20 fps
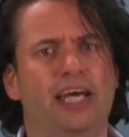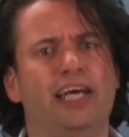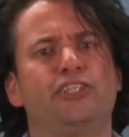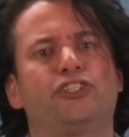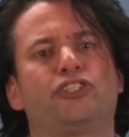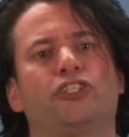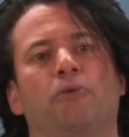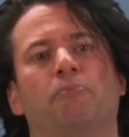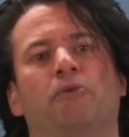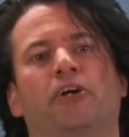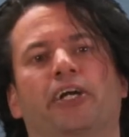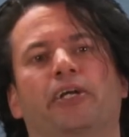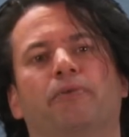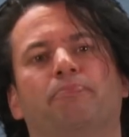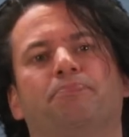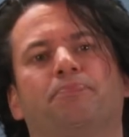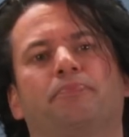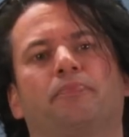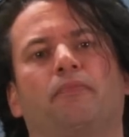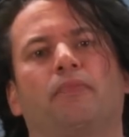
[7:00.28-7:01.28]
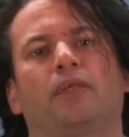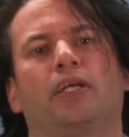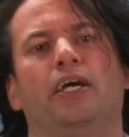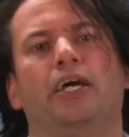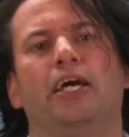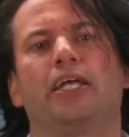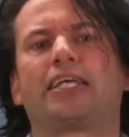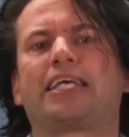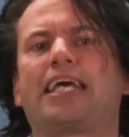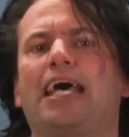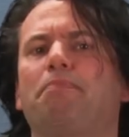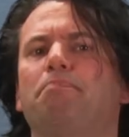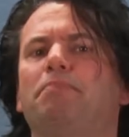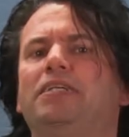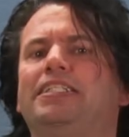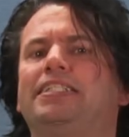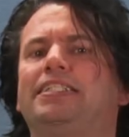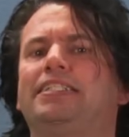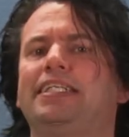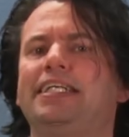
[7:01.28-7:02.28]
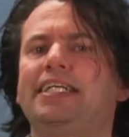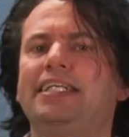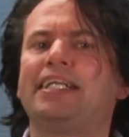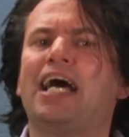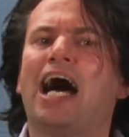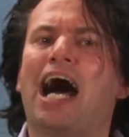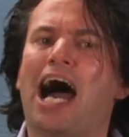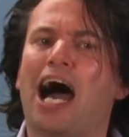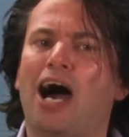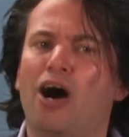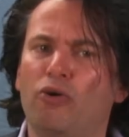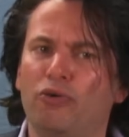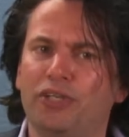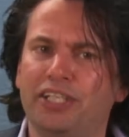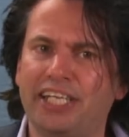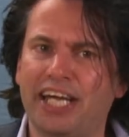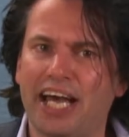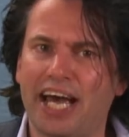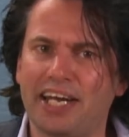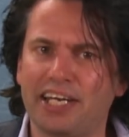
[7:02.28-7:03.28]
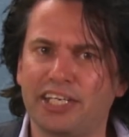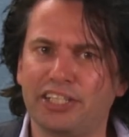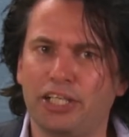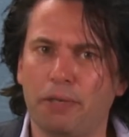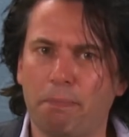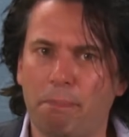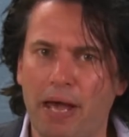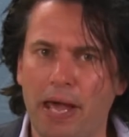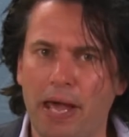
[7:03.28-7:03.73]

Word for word: In summary, it can be seen how the energy